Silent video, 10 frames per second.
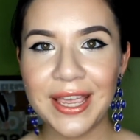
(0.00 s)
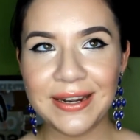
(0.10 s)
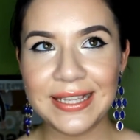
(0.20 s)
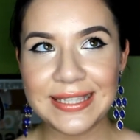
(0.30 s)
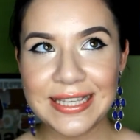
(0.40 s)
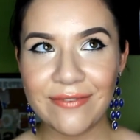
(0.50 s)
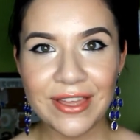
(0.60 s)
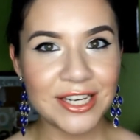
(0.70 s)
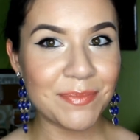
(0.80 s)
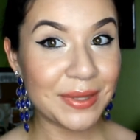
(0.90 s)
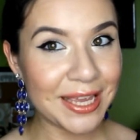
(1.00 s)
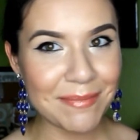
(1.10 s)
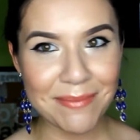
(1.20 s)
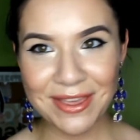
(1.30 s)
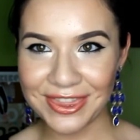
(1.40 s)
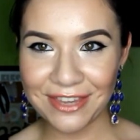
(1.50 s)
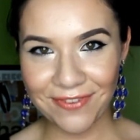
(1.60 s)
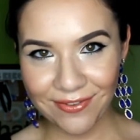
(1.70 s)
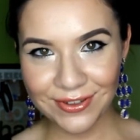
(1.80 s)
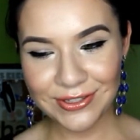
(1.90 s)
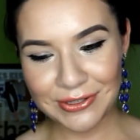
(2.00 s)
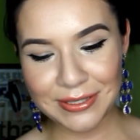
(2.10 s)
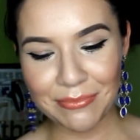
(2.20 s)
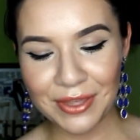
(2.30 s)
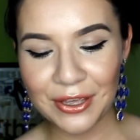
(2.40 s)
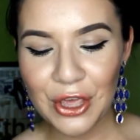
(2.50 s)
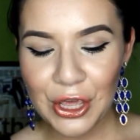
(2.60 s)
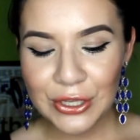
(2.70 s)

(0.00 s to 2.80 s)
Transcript: and let's see if they end up in like my monthly favorites or something.